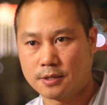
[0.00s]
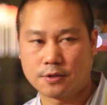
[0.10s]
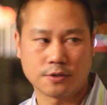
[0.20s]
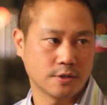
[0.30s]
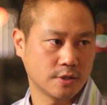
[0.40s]
a
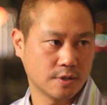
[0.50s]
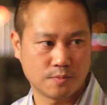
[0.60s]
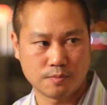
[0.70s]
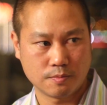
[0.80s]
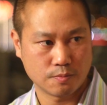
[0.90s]

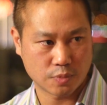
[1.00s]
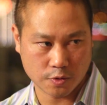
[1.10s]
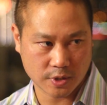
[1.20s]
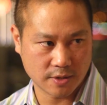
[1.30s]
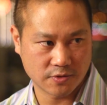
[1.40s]
third
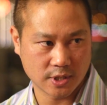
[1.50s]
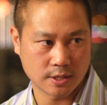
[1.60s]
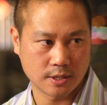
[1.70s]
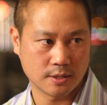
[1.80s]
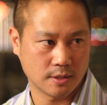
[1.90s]
broke
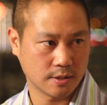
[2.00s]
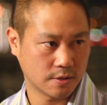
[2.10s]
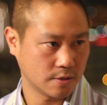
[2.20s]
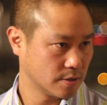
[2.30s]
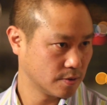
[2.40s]
even, a
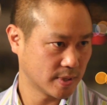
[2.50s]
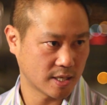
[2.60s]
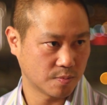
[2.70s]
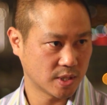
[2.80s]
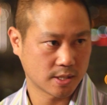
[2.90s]
third went
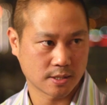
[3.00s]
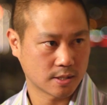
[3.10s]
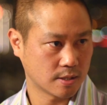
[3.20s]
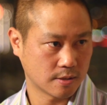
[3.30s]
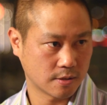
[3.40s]
out of
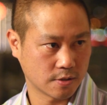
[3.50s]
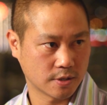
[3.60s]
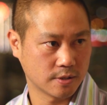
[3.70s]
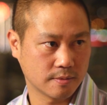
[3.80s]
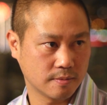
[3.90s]
business, and a
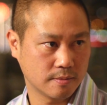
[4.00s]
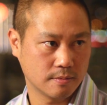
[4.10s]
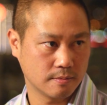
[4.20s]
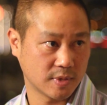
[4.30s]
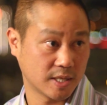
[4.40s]
third
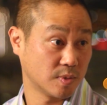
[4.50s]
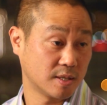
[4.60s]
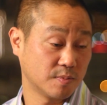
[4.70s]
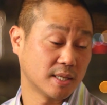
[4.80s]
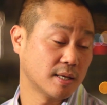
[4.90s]
made
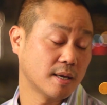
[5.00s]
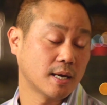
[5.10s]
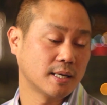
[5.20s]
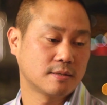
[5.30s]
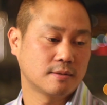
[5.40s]
money.
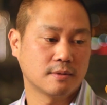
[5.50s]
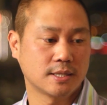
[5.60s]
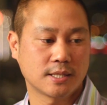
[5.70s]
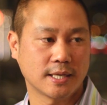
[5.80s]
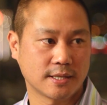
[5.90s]
But
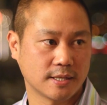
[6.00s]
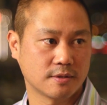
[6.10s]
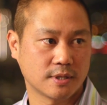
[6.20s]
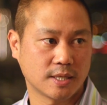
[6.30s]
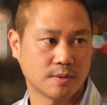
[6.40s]
I'd say at the
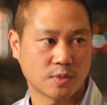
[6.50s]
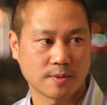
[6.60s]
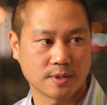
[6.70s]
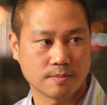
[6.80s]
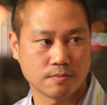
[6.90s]
end of the day,
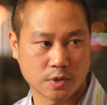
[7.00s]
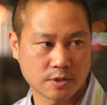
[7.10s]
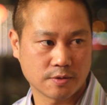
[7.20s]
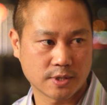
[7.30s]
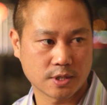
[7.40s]
probably
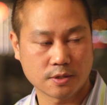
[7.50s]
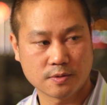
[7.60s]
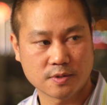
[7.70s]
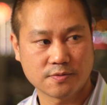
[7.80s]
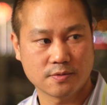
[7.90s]
most of the
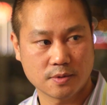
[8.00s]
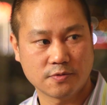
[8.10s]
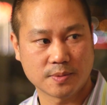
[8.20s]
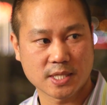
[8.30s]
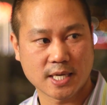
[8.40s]
return was
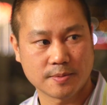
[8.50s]
from